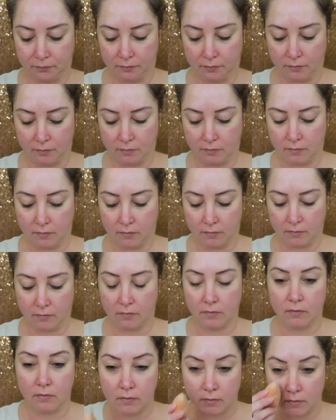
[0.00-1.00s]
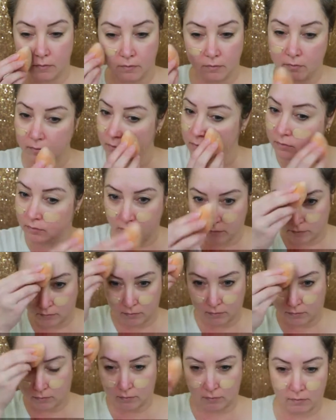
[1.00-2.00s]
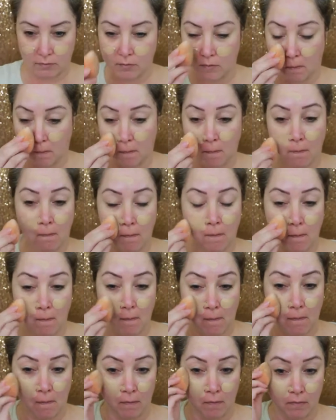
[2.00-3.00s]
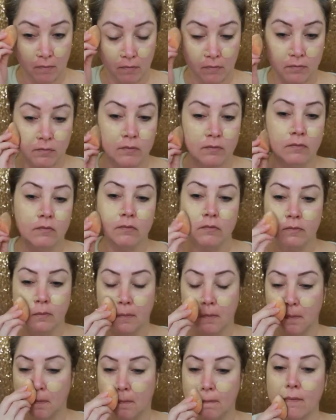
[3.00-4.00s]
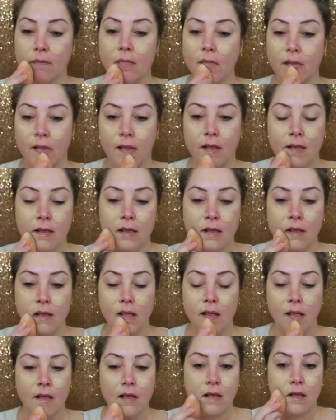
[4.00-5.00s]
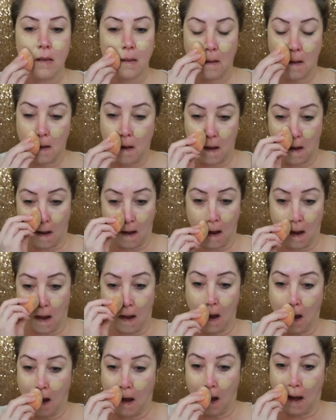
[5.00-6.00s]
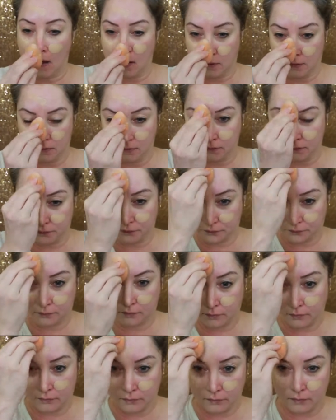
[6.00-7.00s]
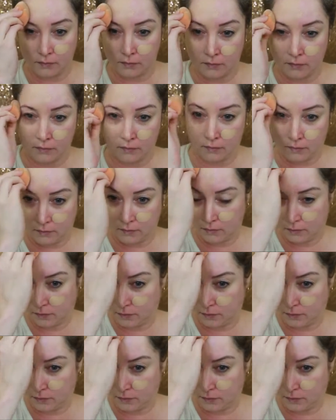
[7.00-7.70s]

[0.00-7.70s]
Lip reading: No one is speaking in this clip.